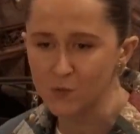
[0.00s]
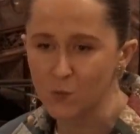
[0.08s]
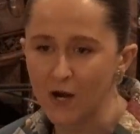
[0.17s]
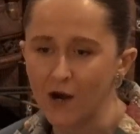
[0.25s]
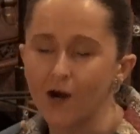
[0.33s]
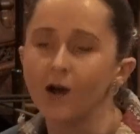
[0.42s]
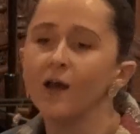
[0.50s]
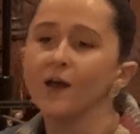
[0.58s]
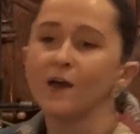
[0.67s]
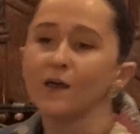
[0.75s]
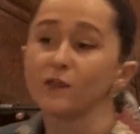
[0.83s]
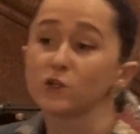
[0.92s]
where
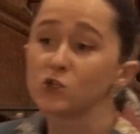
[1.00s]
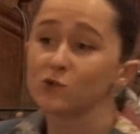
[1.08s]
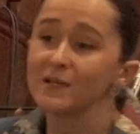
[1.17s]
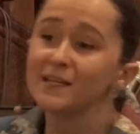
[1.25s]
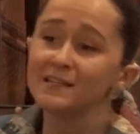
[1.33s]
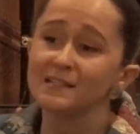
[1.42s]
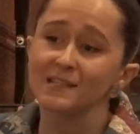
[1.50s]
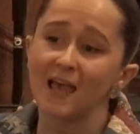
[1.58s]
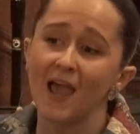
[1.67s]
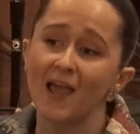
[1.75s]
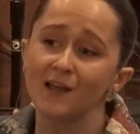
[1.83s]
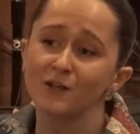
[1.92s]
the trees
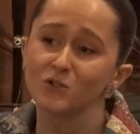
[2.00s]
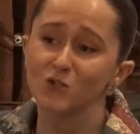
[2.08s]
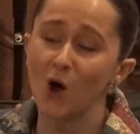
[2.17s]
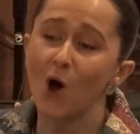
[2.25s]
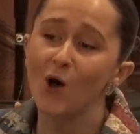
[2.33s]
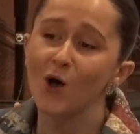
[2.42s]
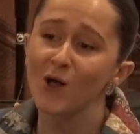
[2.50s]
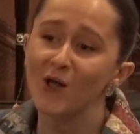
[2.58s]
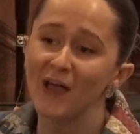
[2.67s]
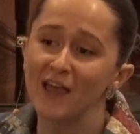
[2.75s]
hang tall